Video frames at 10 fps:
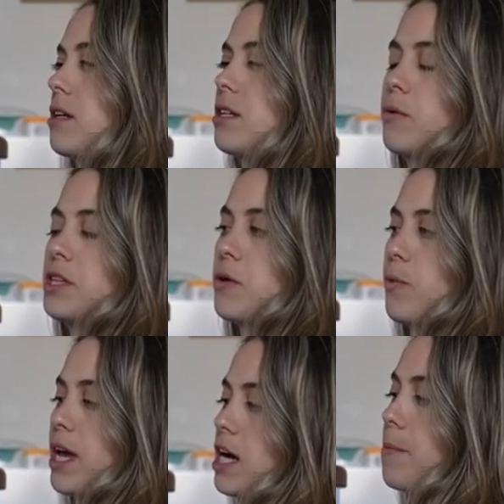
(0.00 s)
You know, when they
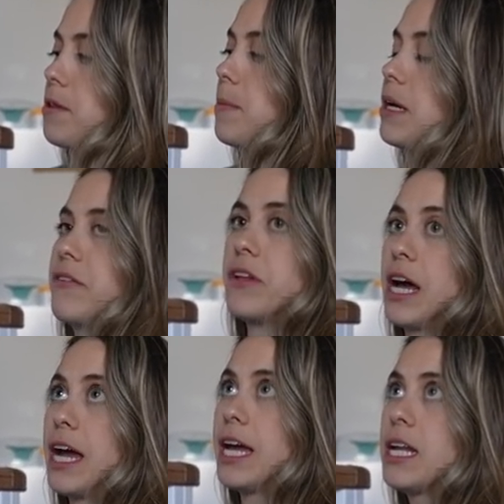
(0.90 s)
wake up in the middle of the
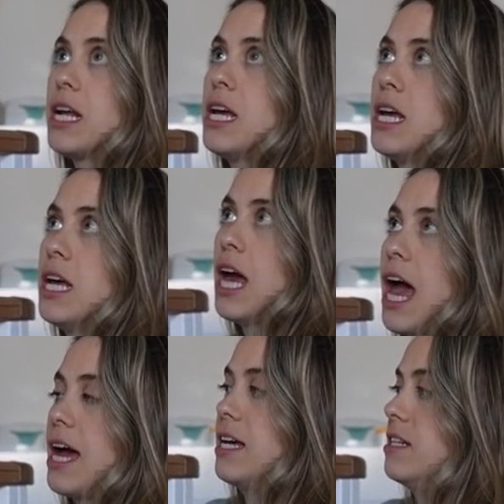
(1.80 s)
night
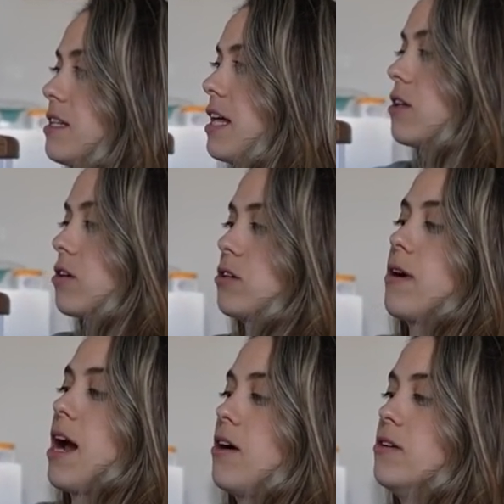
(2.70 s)
and they look
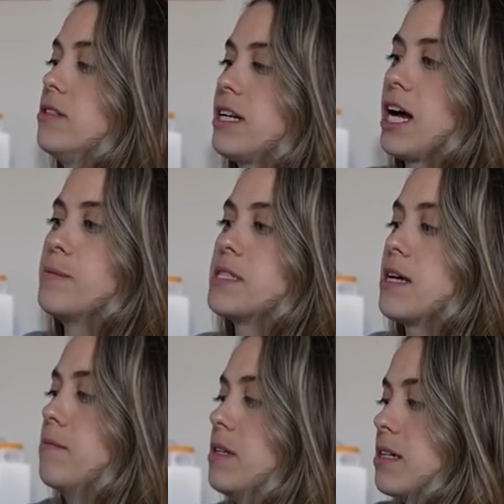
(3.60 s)
around, it helps
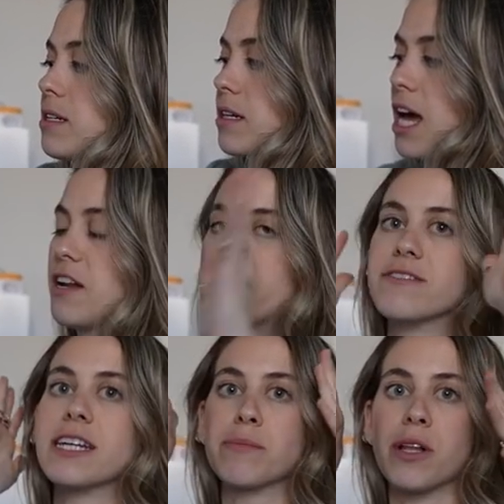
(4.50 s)
them kind of have
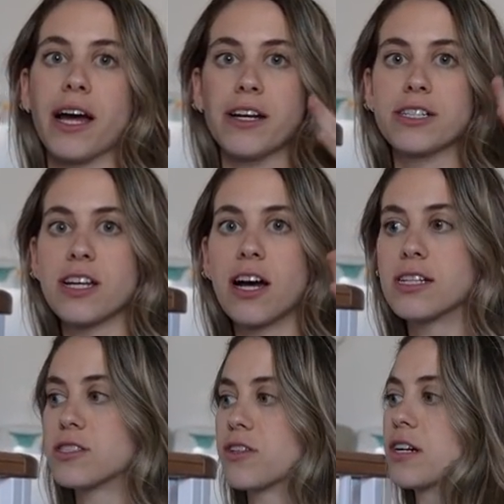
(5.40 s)
like blinders
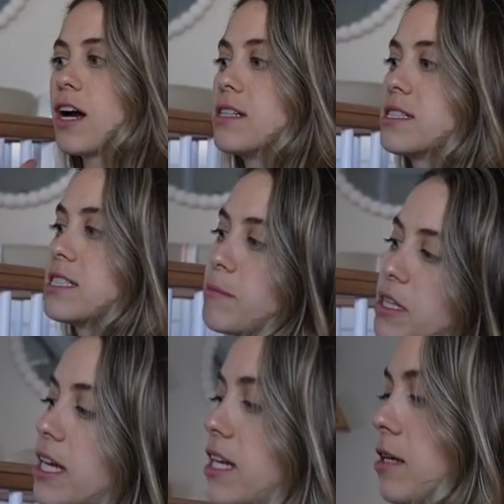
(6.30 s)
on, so they're not
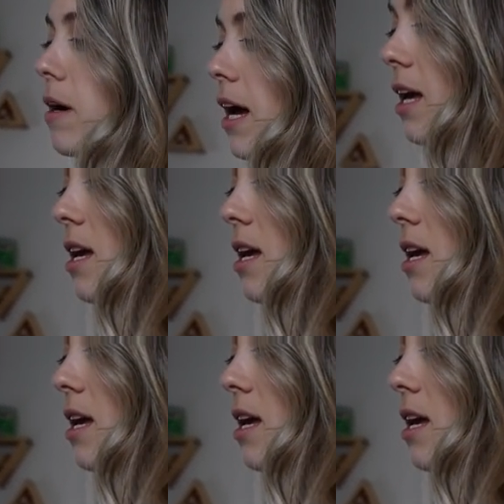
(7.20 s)
stimulated by